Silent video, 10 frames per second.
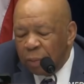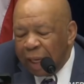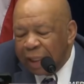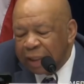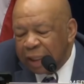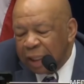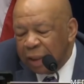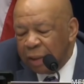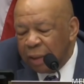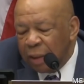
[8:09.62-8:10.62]
way I see
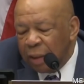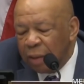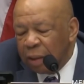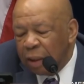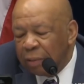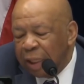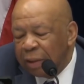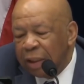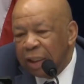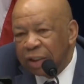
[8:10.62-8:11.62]
it, you can go
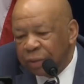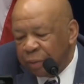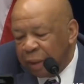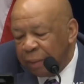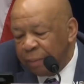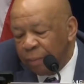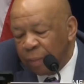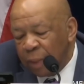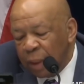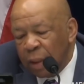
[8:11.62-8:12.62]
down in history
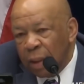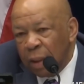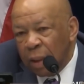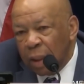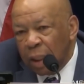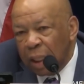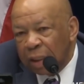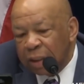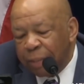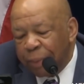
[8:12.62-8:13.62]

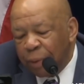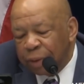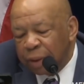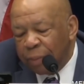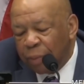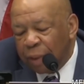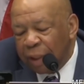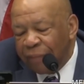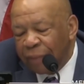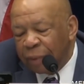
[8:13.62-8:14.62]
as the poster
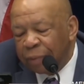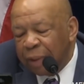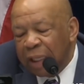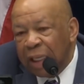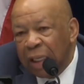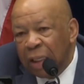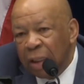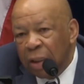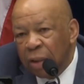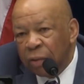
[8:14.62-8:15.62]
boy for greedy
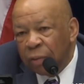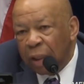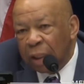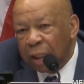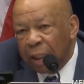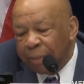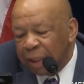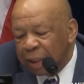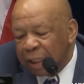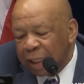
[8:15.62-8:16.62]
drug
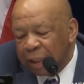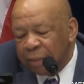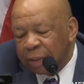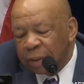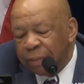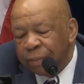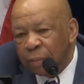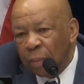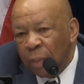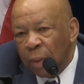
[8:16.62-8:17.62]
company executives,
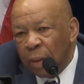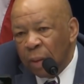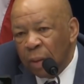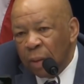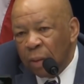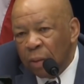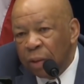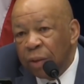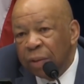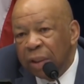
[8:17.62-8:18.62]
or
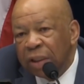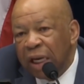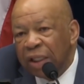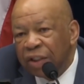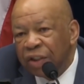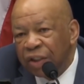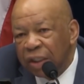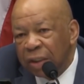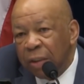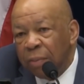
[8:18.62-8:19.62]
you can change the
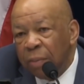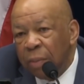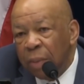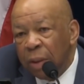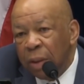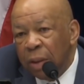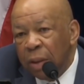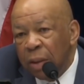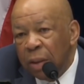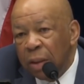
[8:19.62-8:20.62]
system.
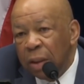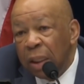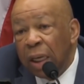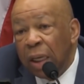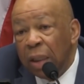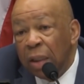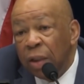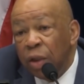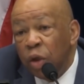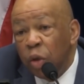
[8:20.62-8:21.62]
Yeah,
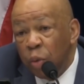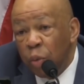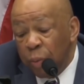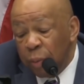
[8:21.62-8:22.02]
you.